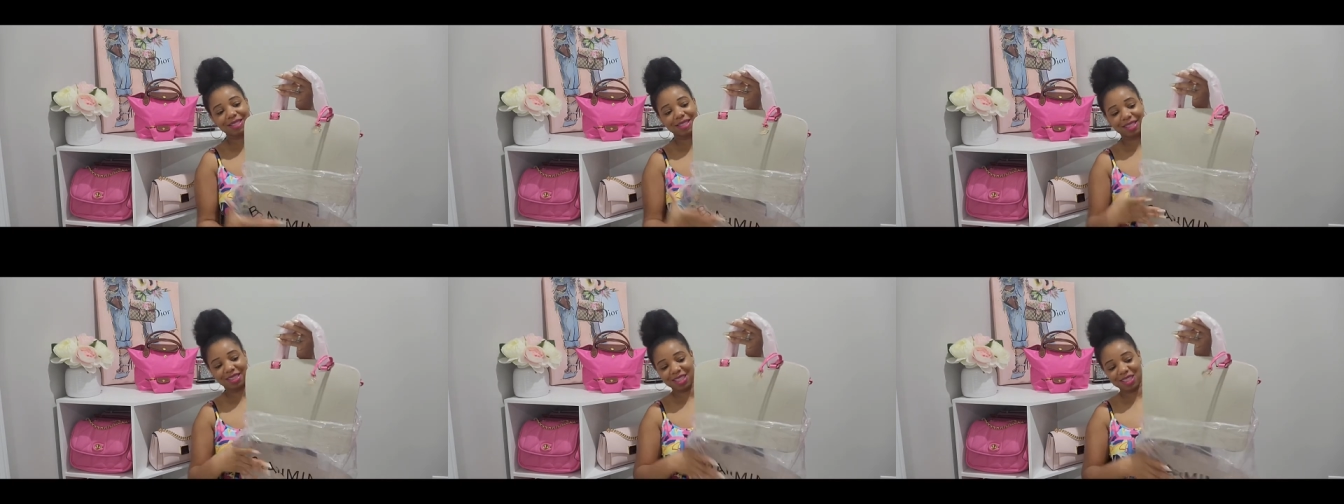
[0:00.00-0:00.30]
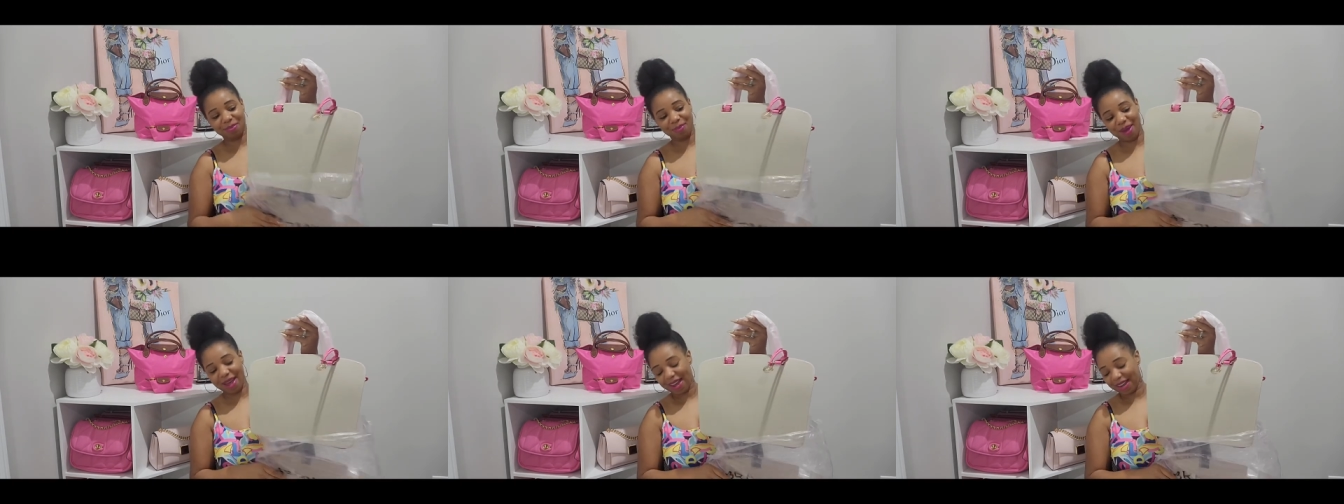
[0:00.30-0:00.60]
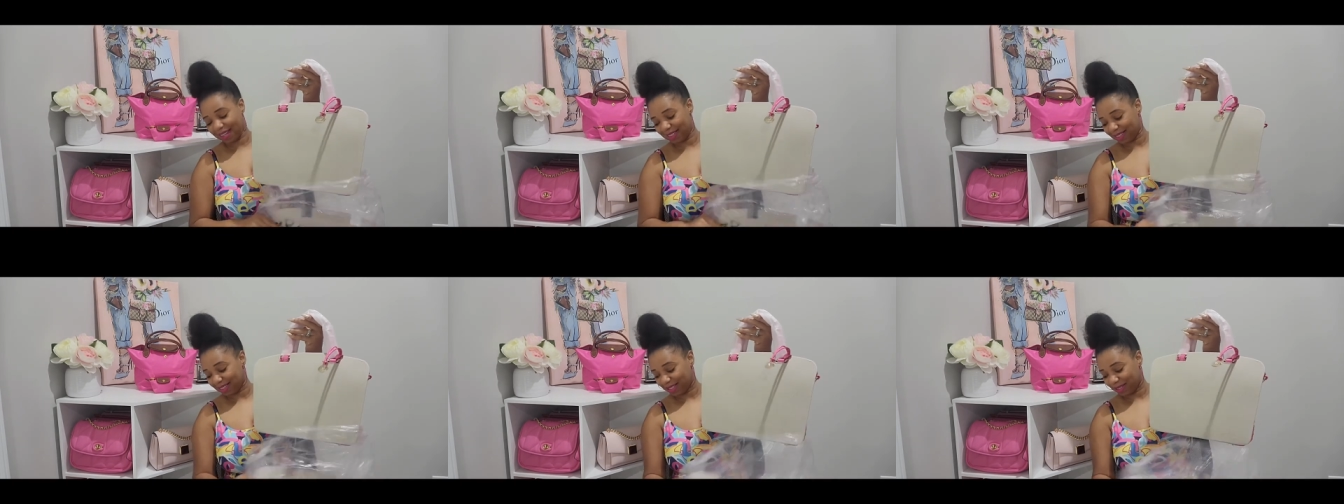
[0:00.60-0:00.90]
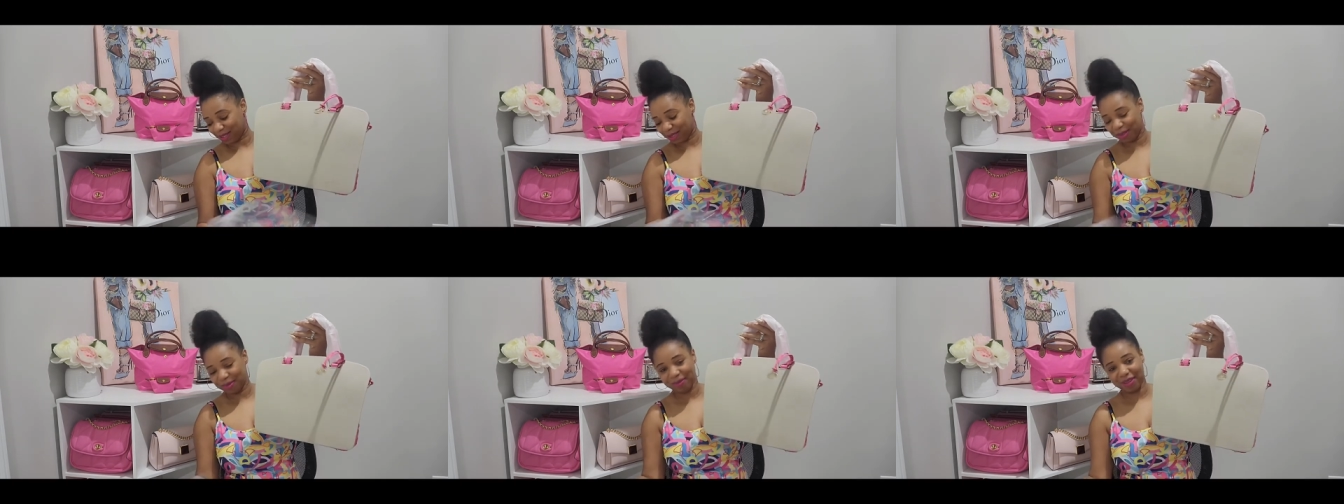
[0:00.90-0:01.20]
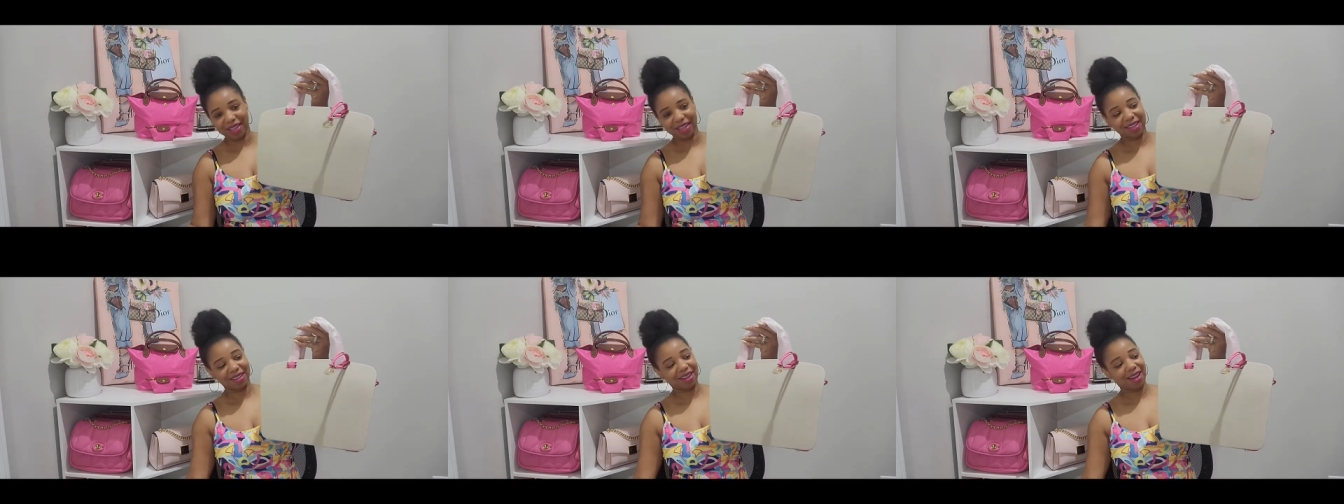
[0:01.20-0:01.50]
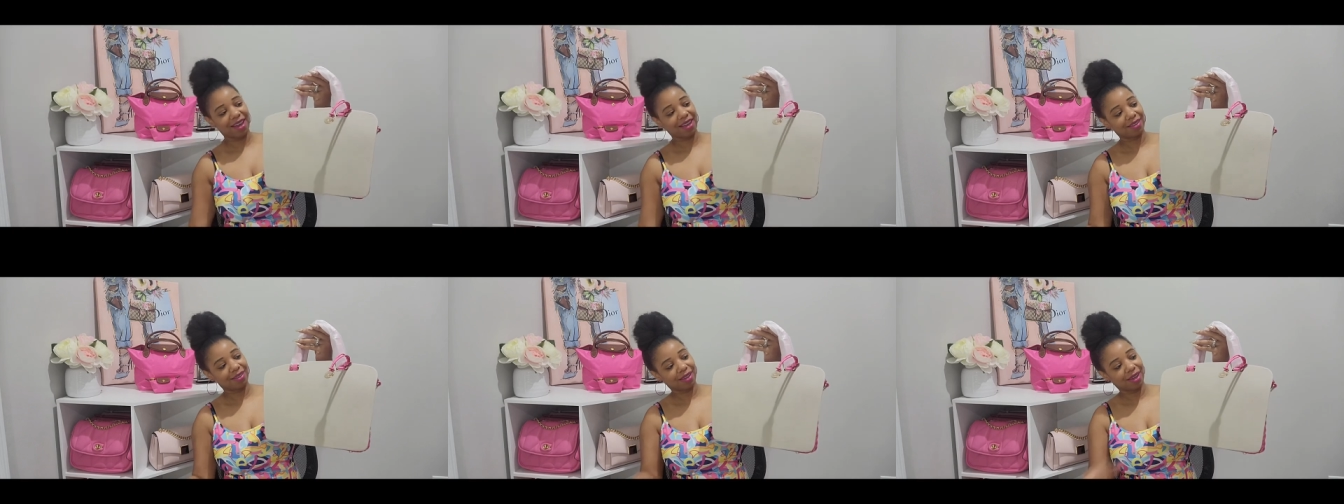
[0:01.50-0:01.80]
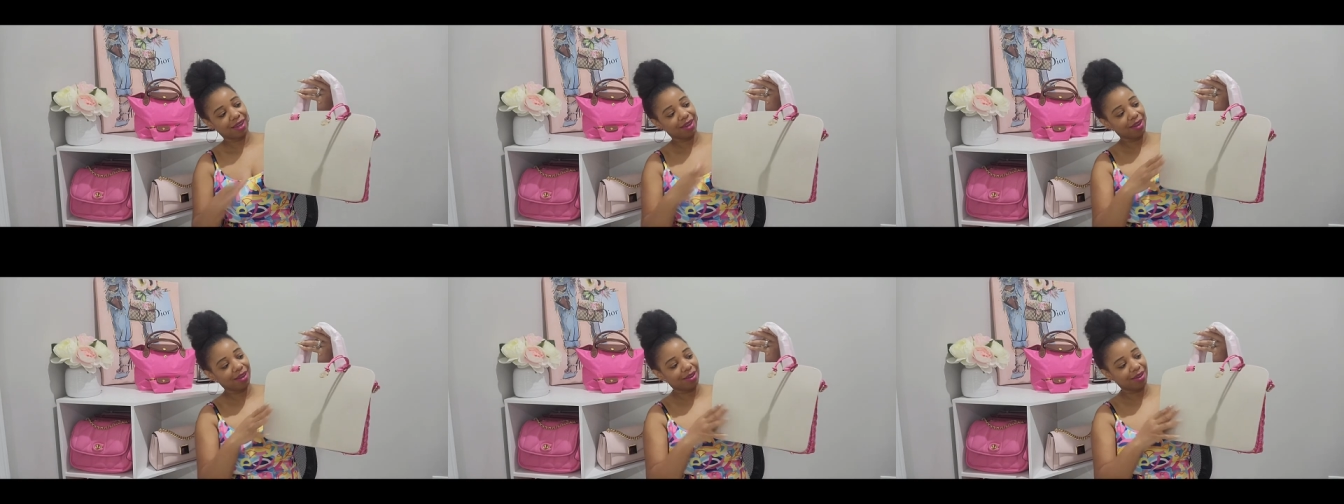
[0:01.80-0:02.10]
at this packaging too, man. Like
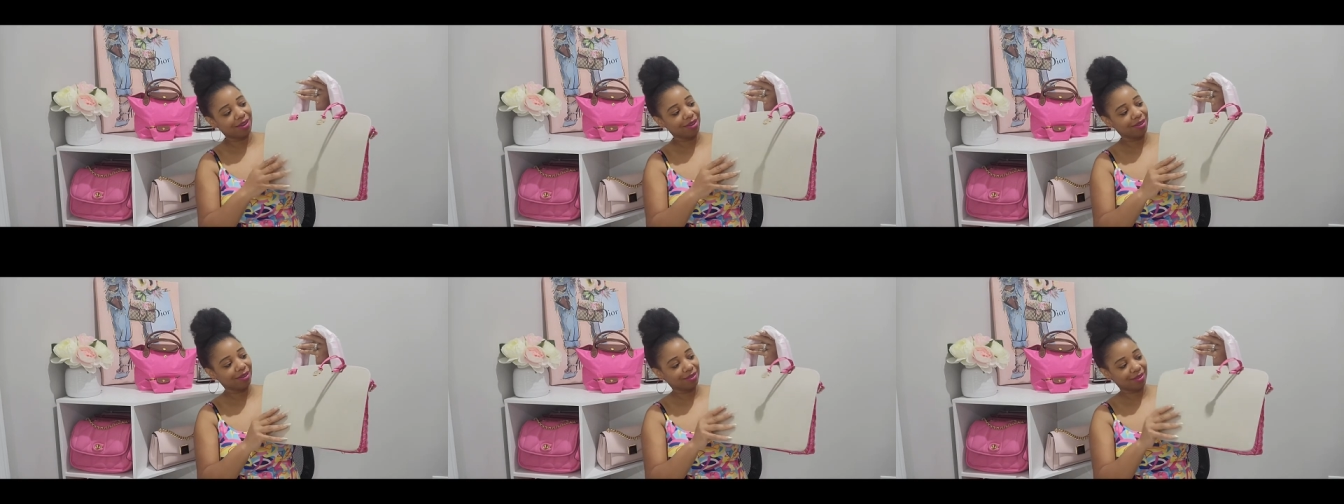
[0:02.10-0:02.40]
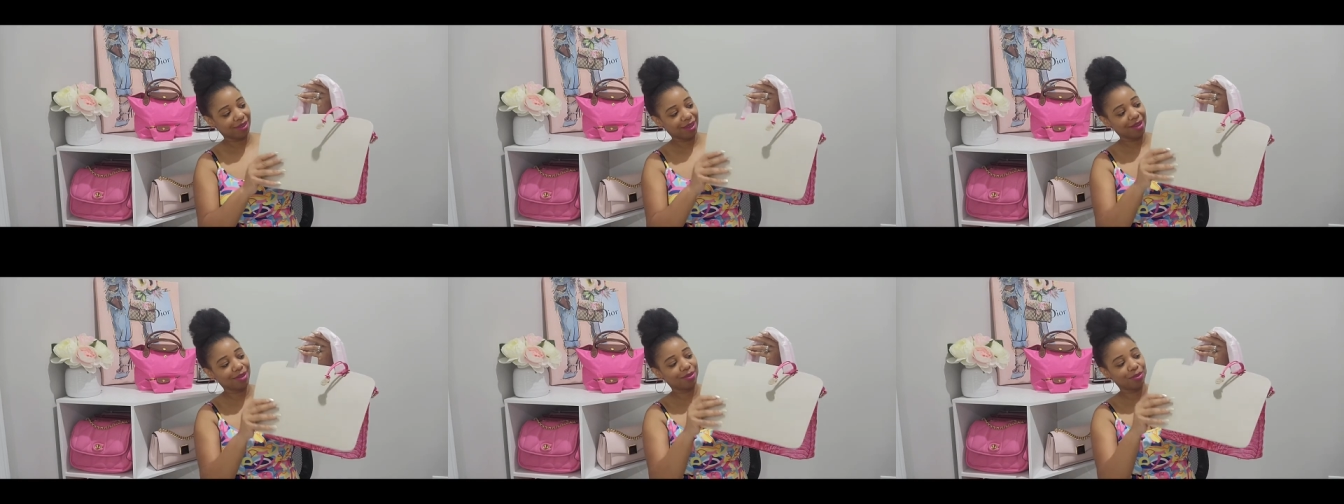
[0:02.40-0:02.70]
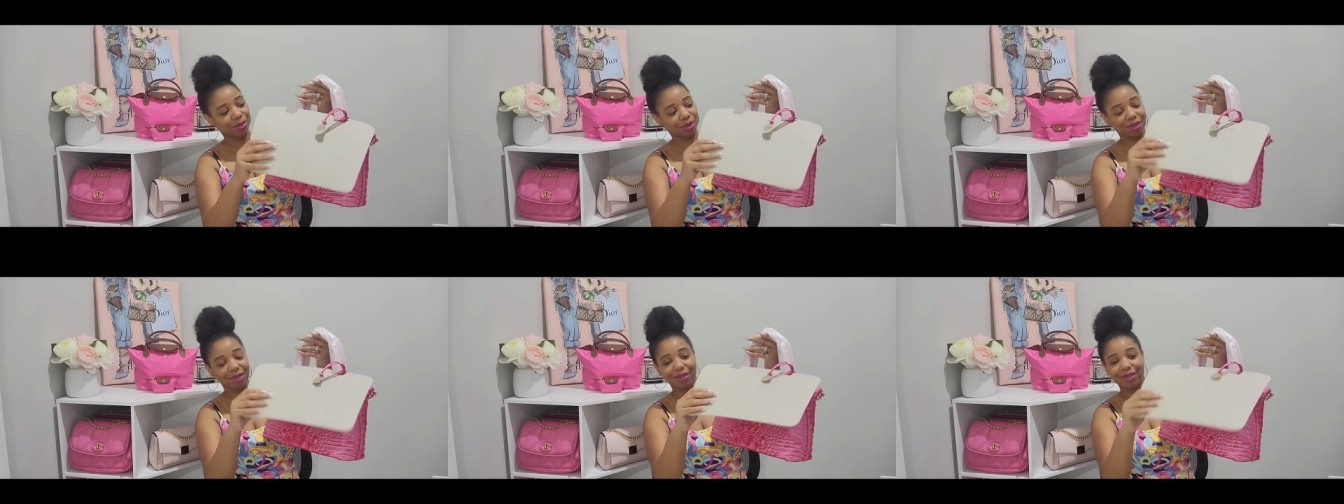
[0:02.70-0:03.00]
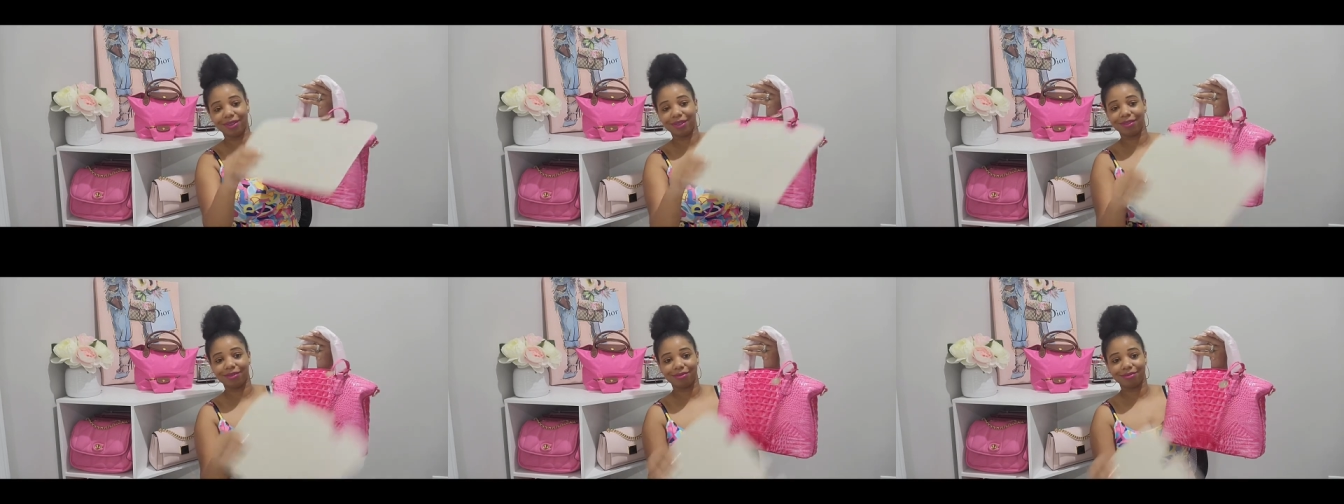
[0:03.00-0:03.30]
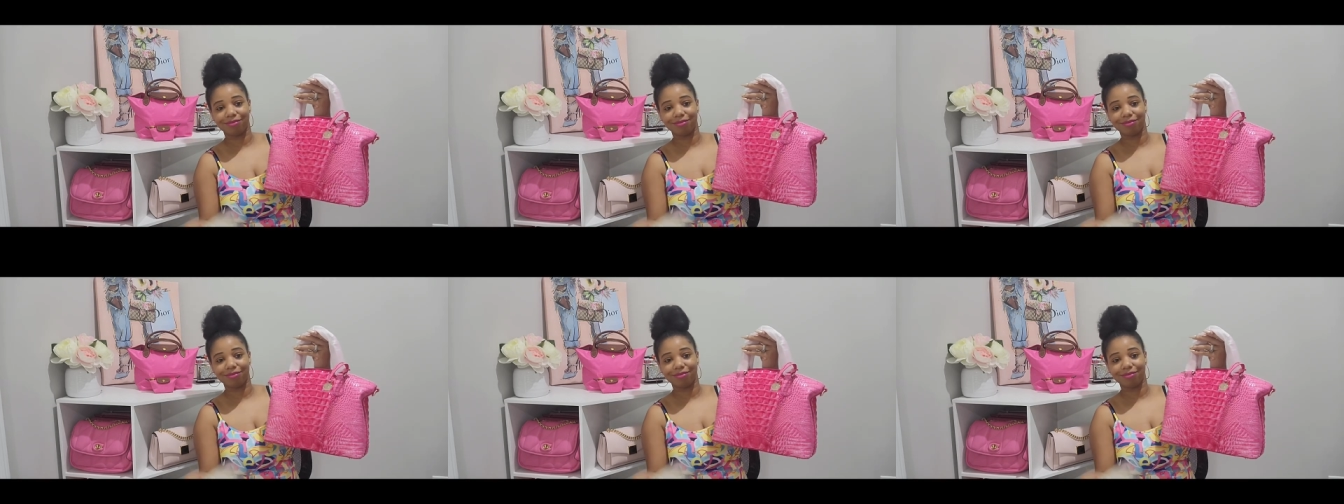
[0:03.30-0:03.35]
they they do good.